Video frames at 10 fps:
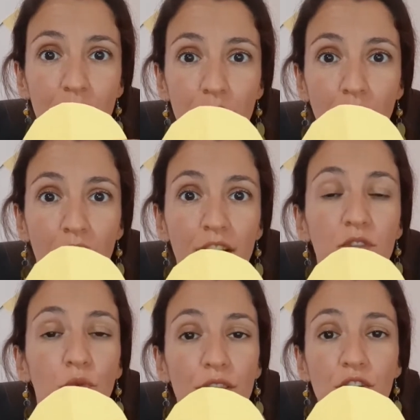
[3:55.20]
marked
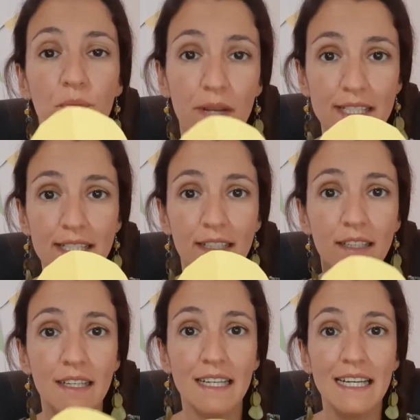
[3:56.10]
with your
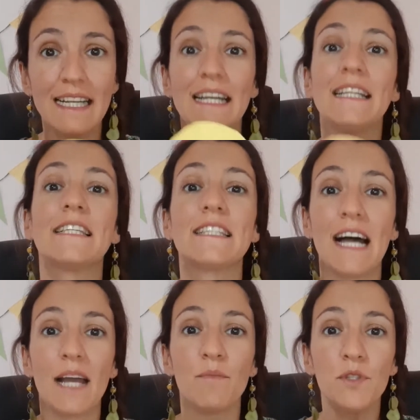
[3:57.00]
pencil, it's
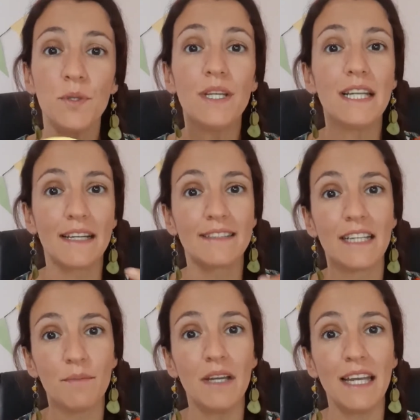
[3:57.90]
time to cut
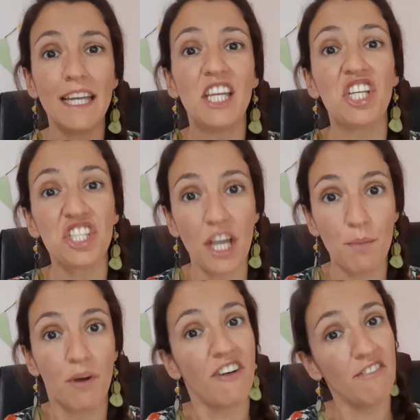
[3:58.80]
them in a shape of a